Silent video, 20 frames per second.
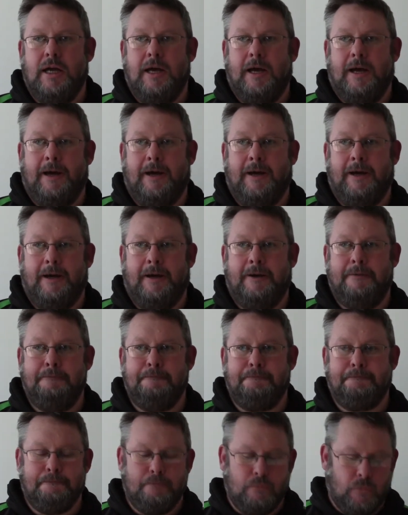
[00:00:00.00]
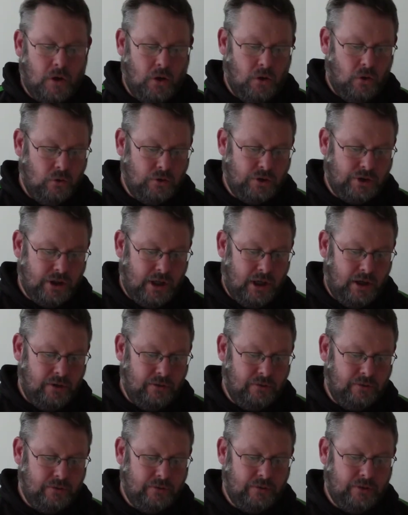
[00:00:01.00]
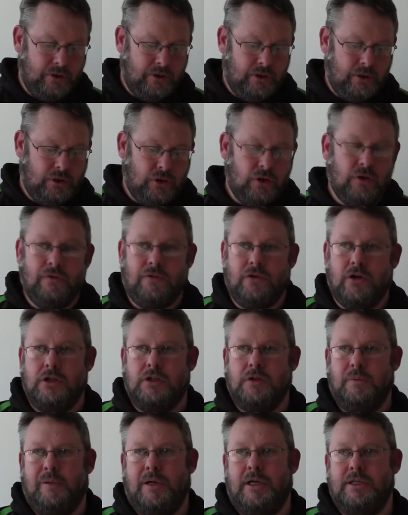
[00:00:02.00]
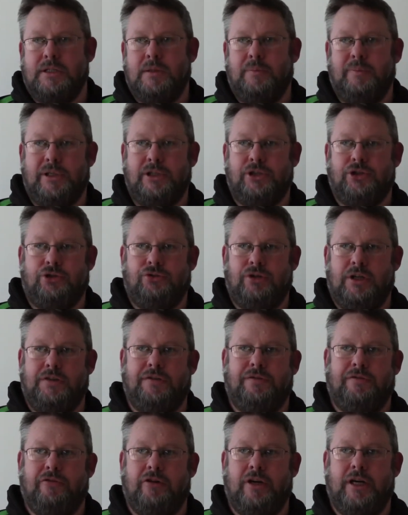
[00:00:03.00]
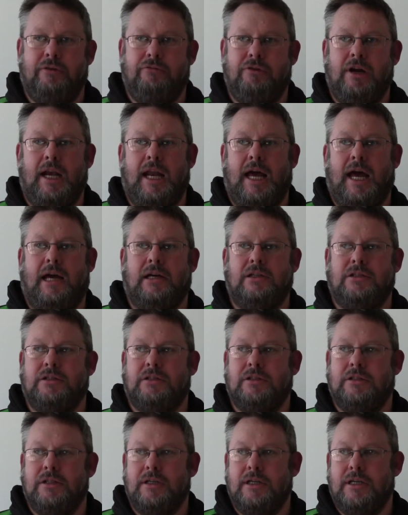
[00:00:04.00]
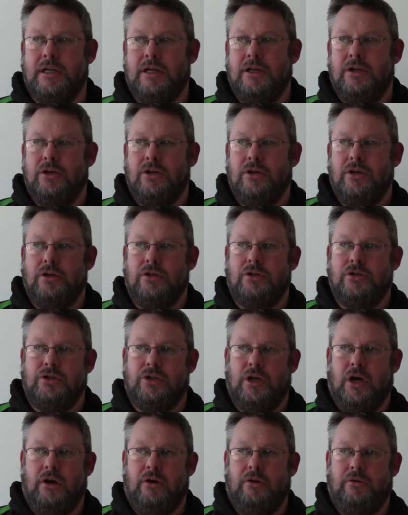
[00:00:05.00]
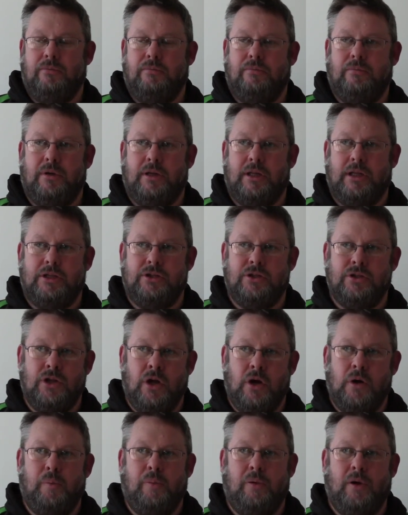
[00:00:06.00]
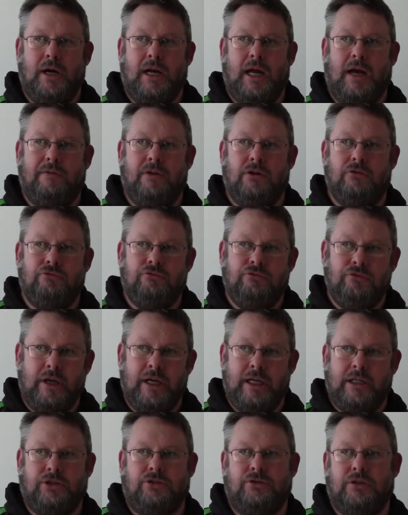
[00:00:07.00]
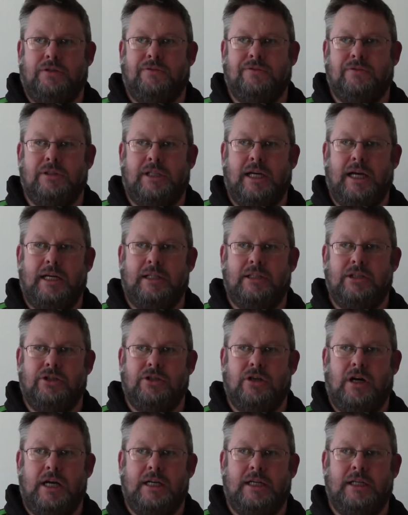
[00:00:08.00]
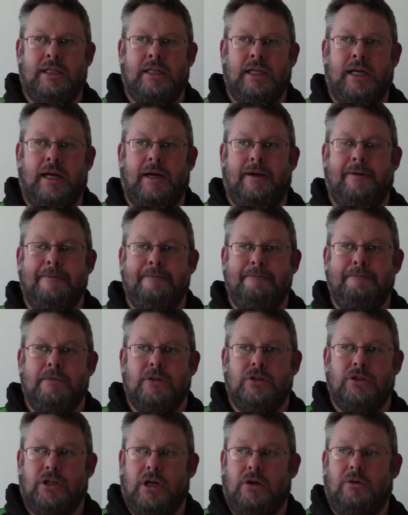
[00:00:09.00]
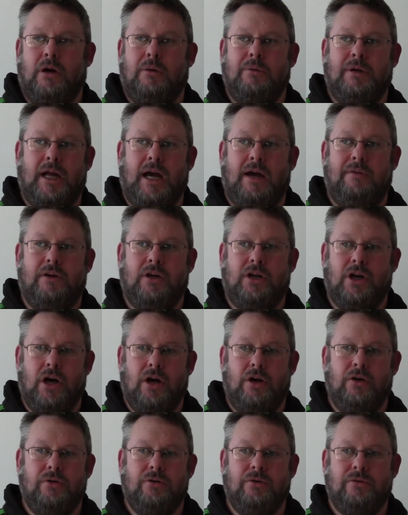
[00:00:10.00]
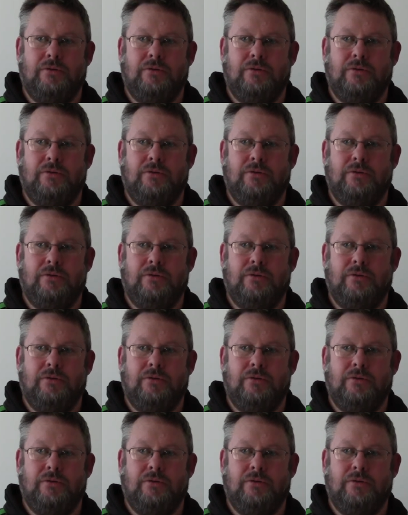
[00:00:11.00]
Also, you've got to personally be stress-free and relaxed. So there's no point having a really stressful day, deciding that, do you know what, I'm going to have a go,